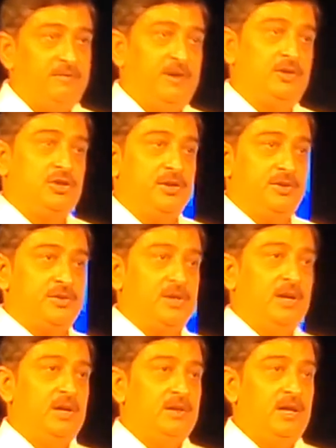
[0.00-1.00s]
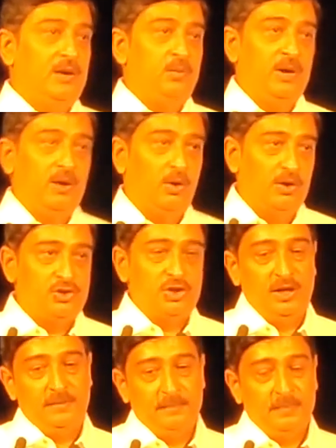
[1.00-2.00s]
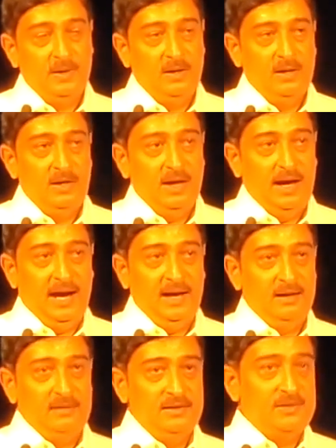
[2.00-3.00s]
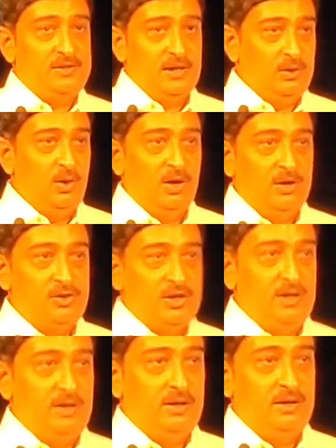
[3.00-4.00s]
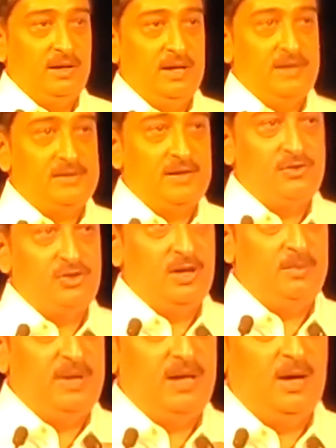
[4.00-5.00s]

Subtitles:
features that we are launching, and this technology can essentially be